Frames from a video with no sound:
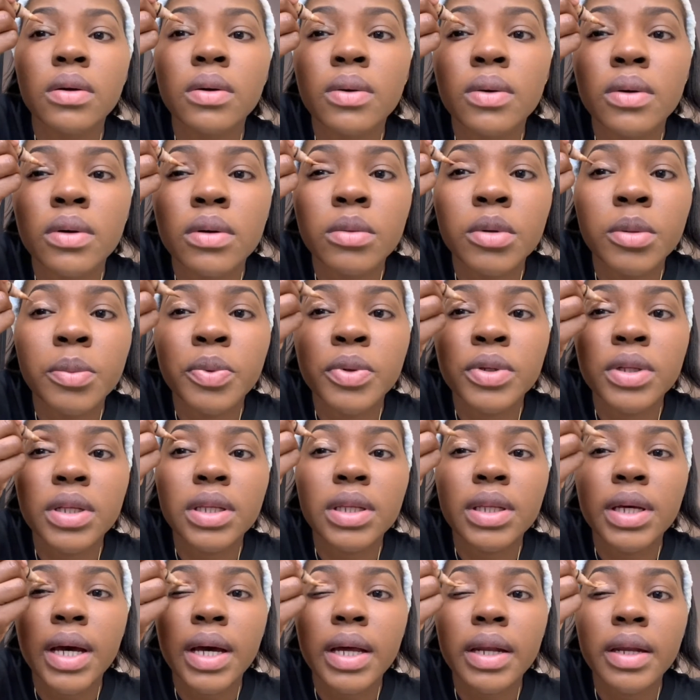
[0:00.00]
I'm going to put it
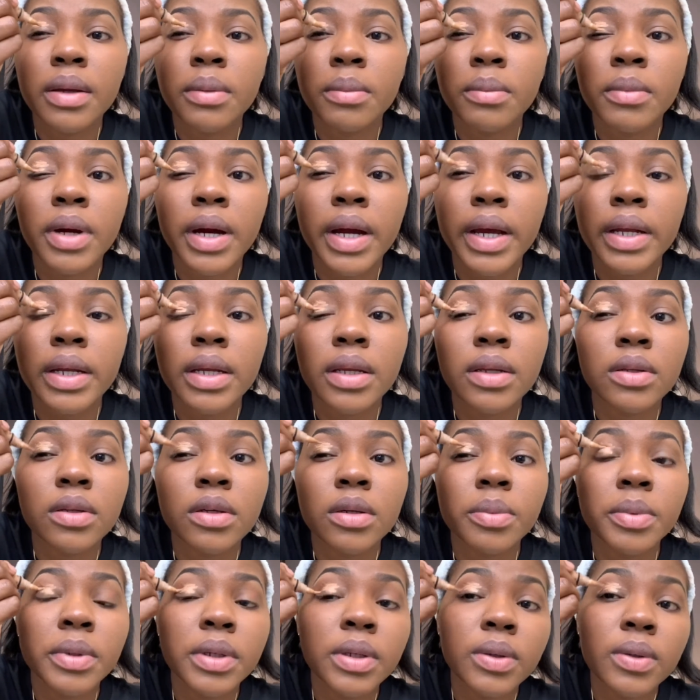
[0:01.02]
on it, brighten it up.
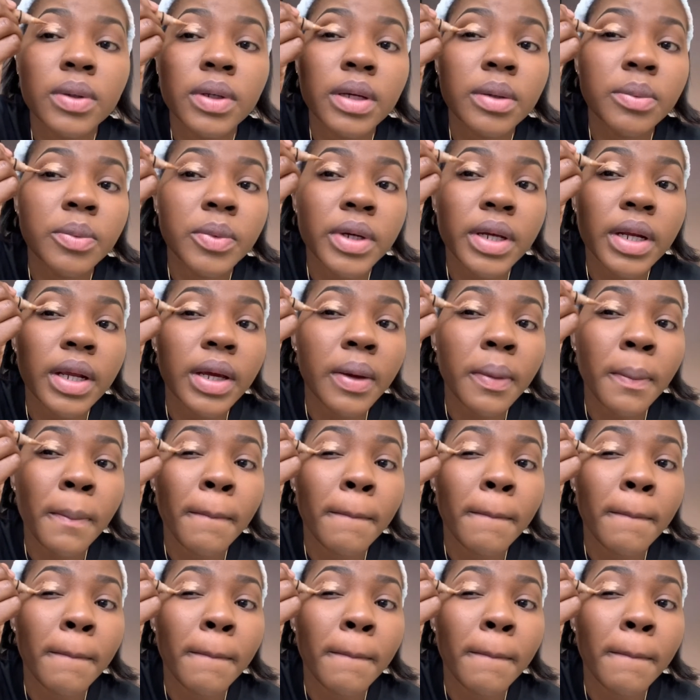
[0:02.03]
You know them way there?